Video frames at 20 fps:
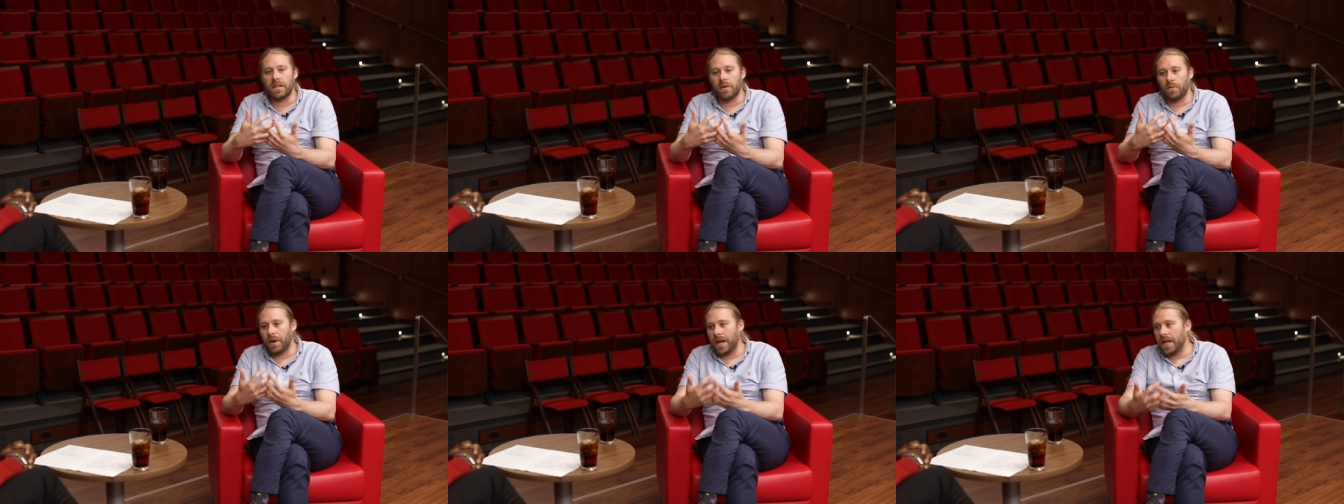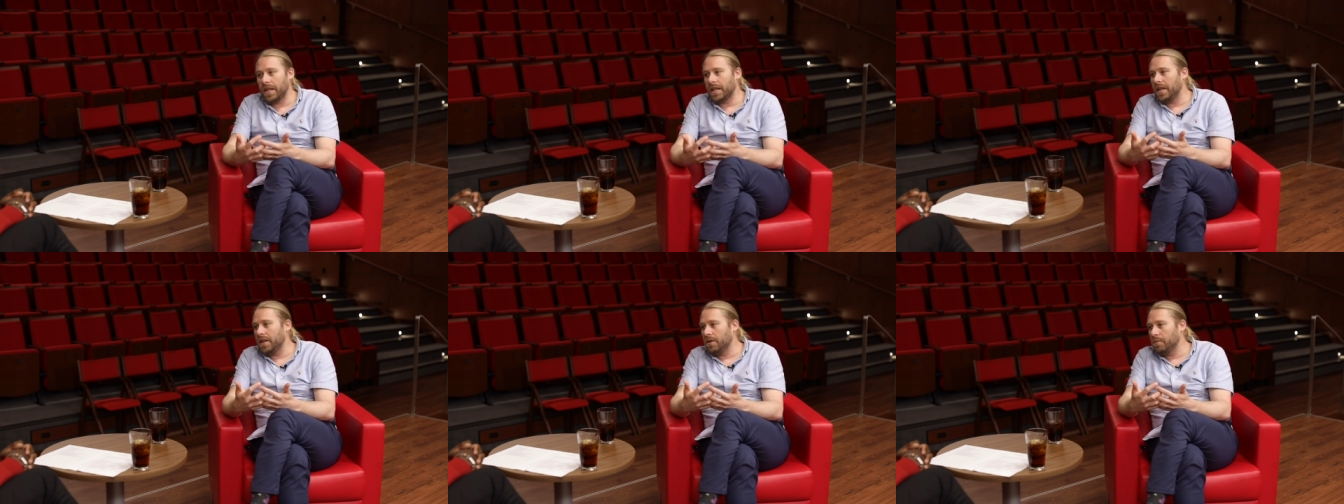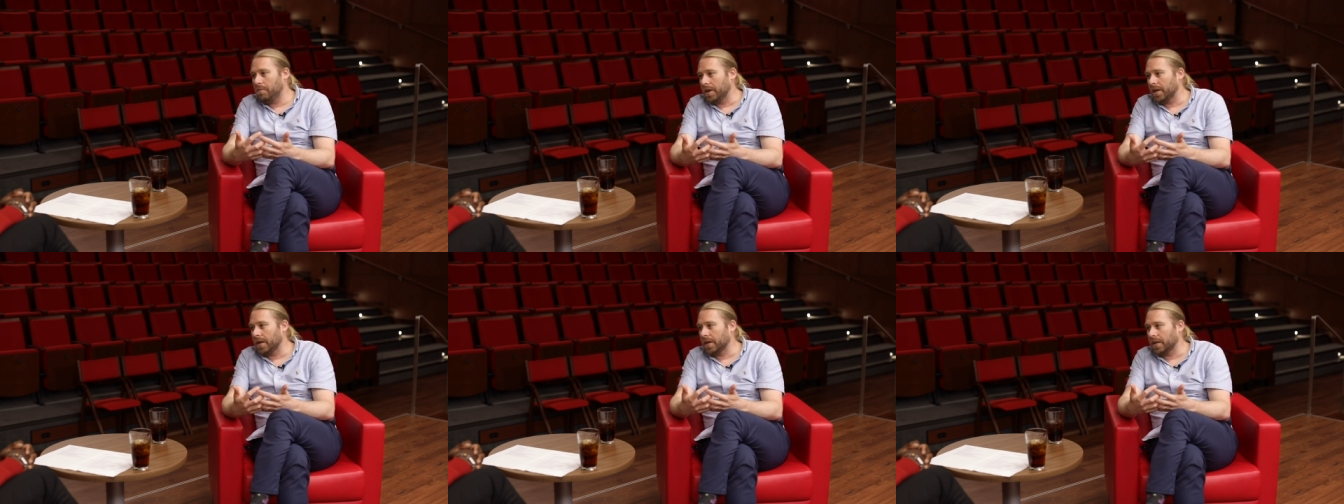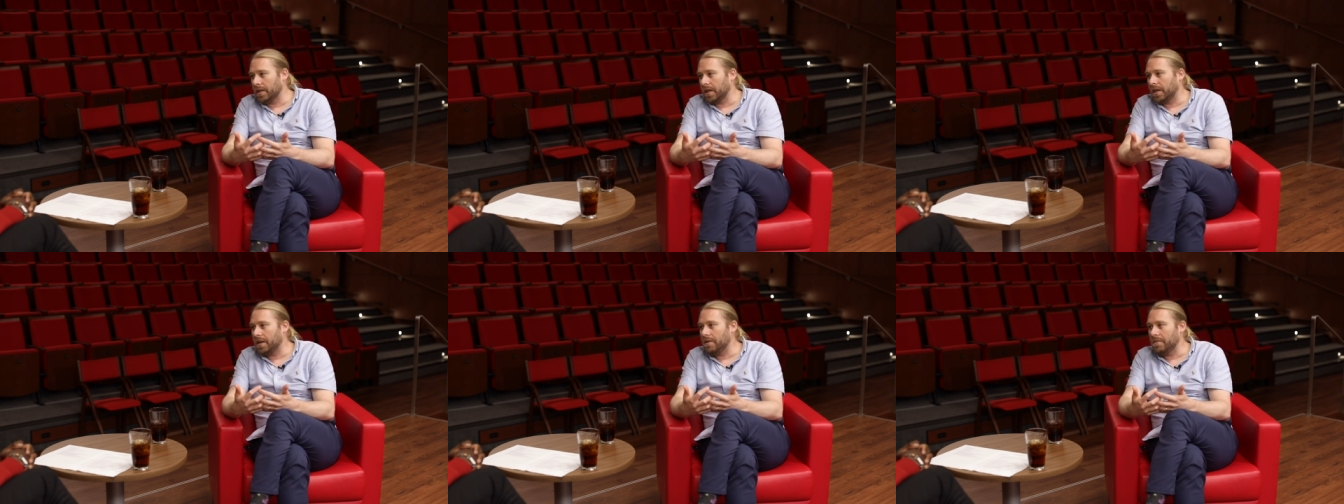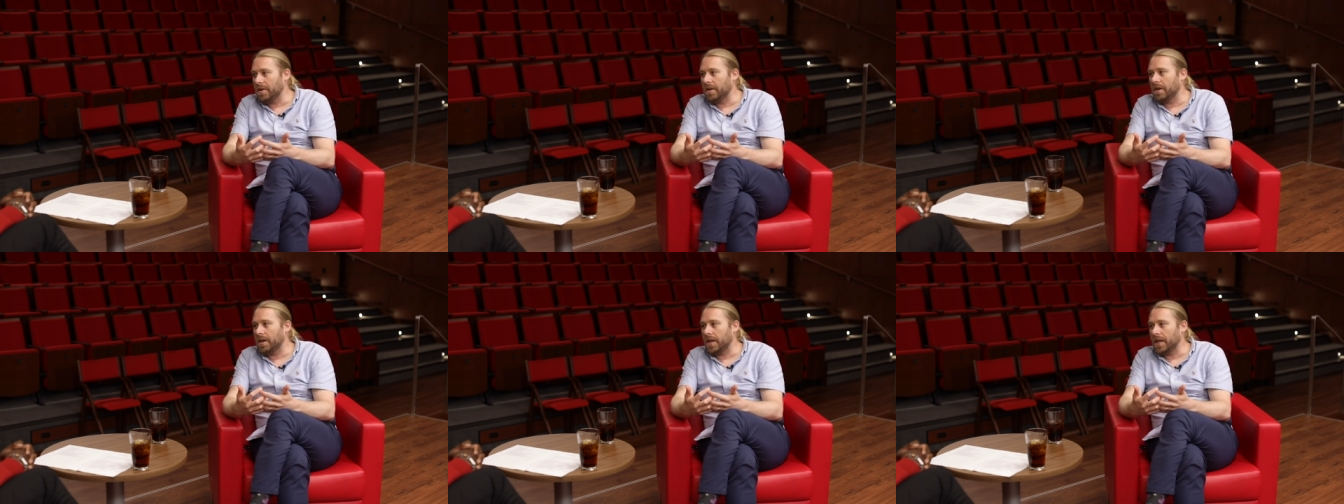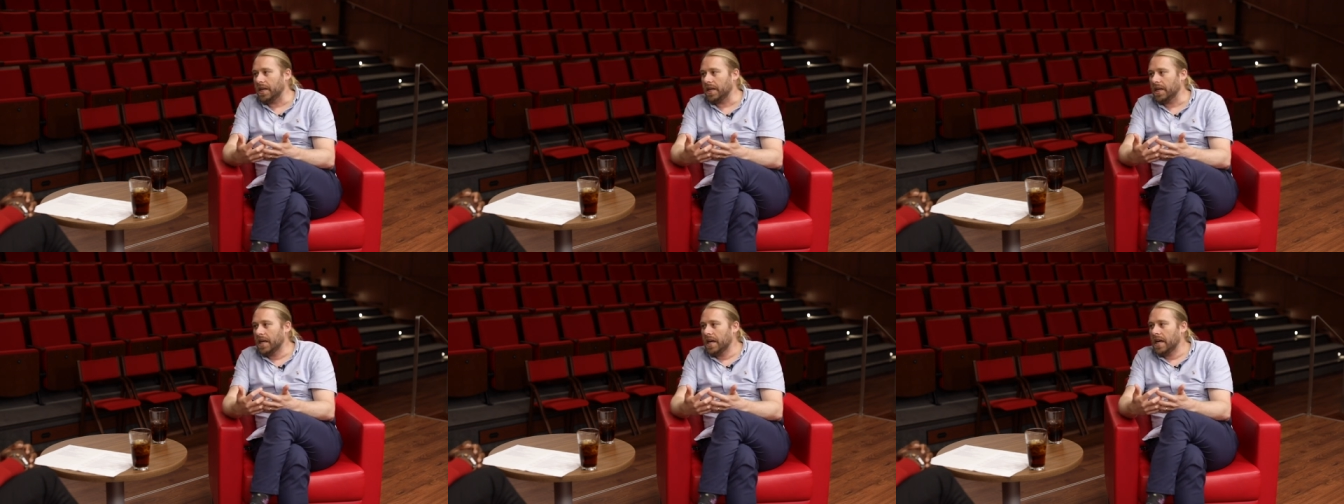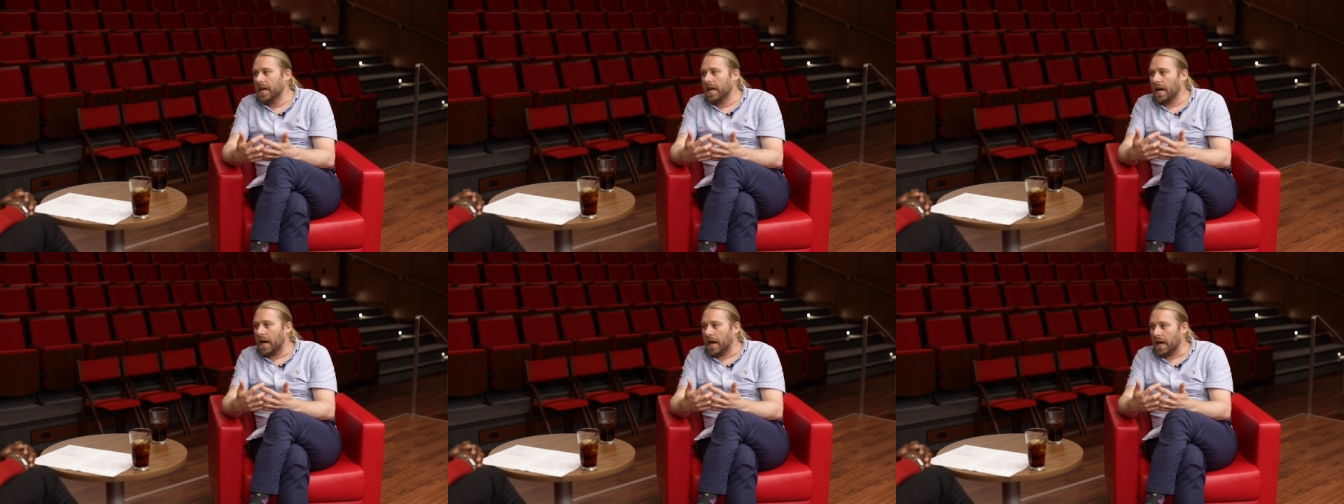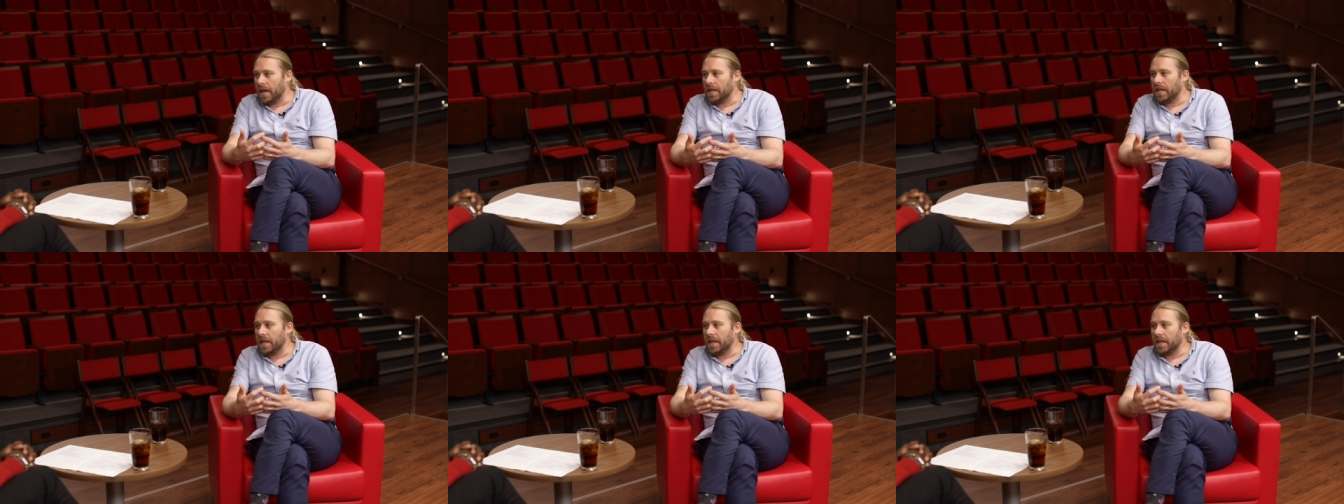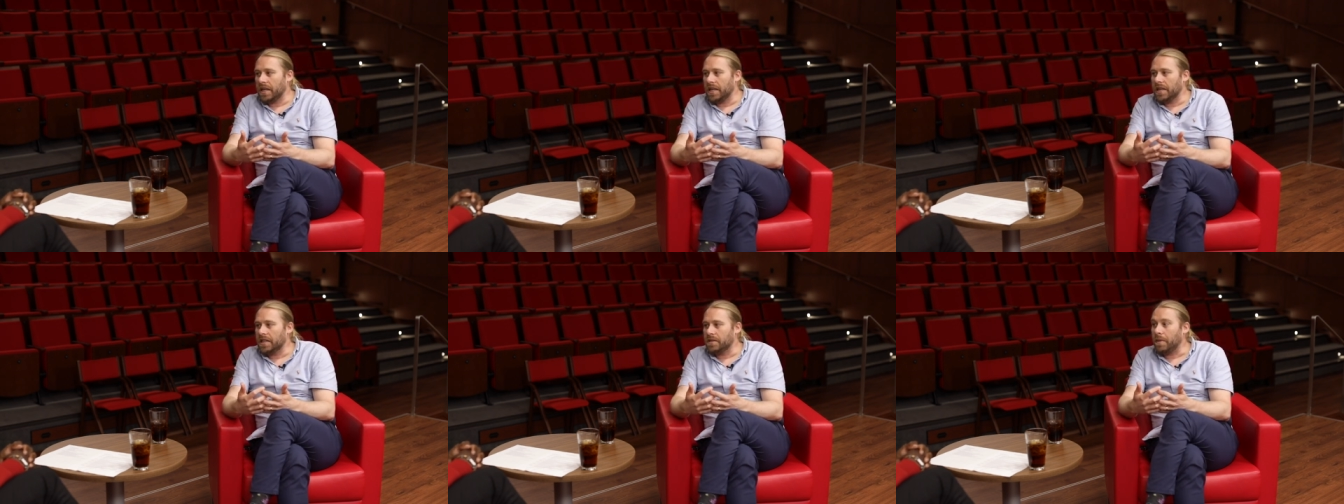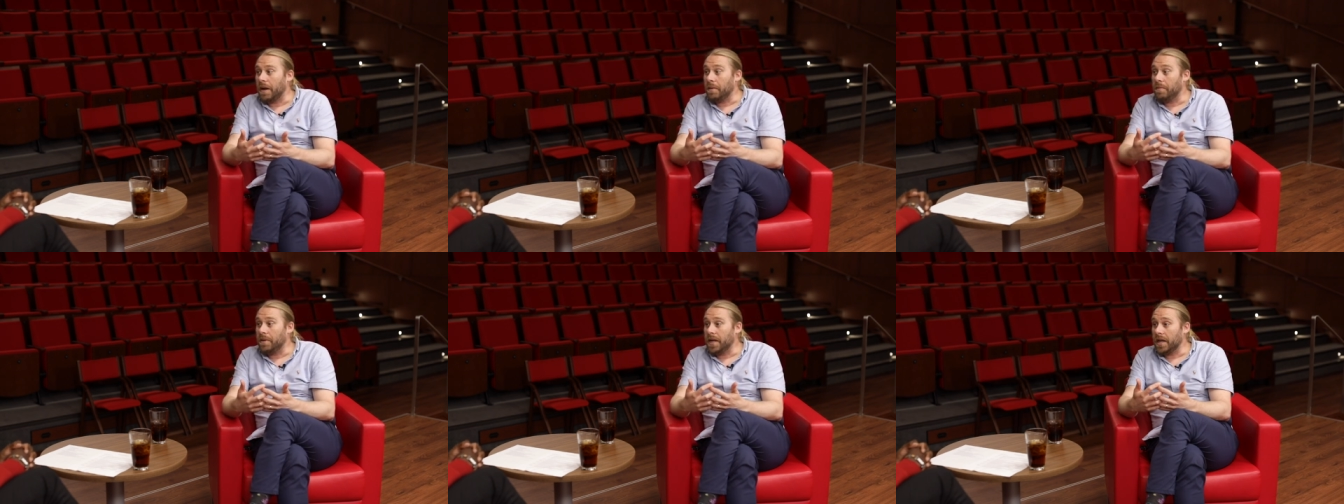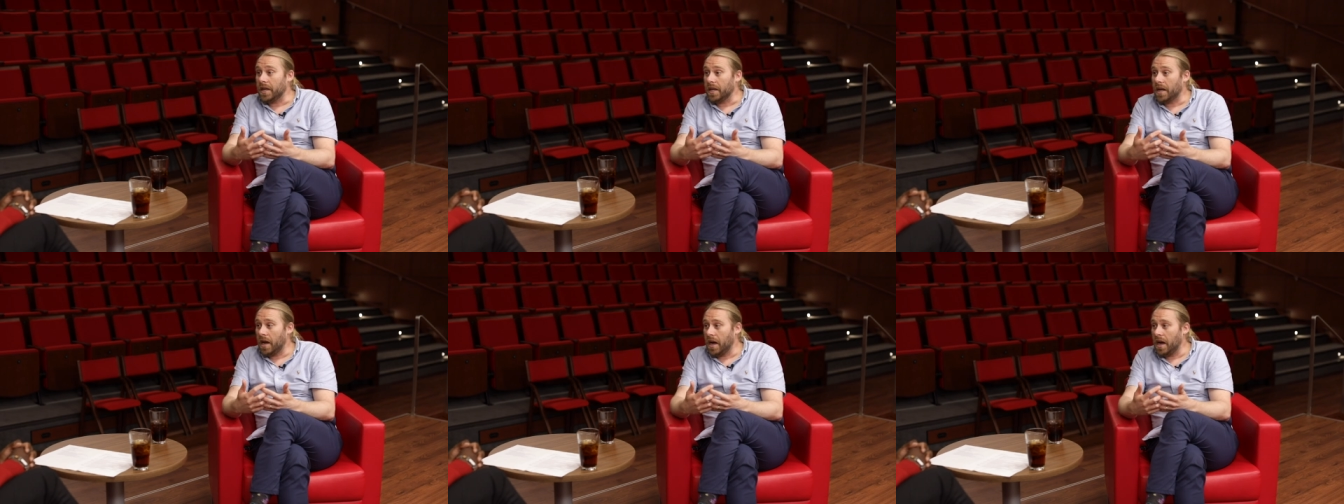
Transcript: And the way that you build a community, I think, mm-hmm. is by being